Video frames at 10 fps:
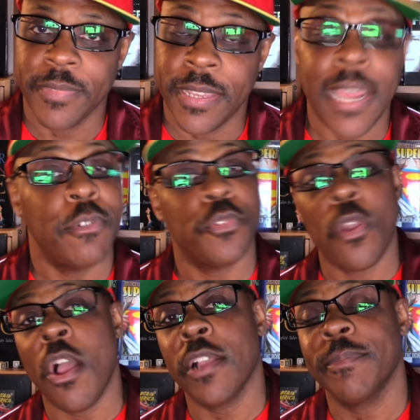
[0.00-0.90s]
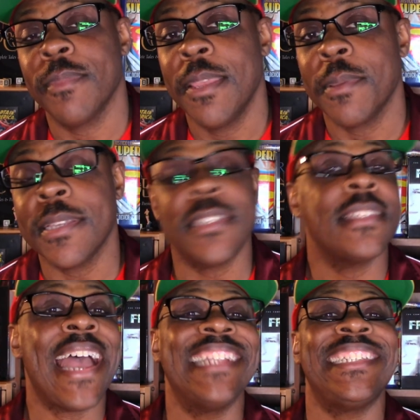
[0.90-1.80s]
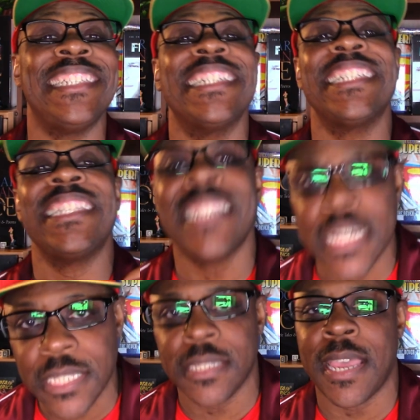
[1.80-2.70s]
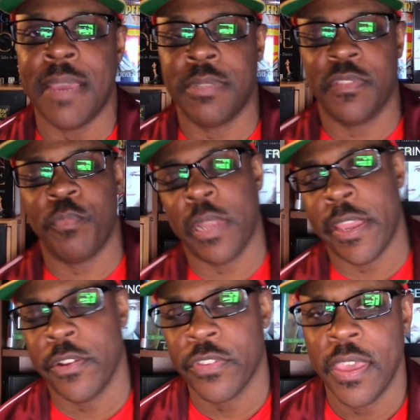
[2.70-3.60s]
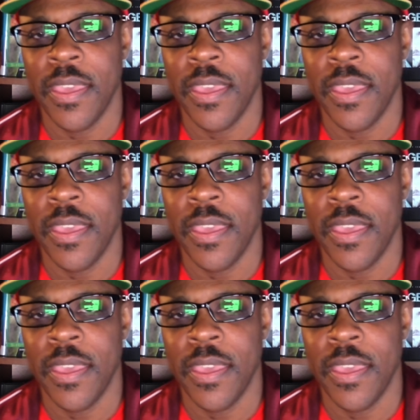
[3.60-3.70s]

And I was wrong because it's not just six types of players,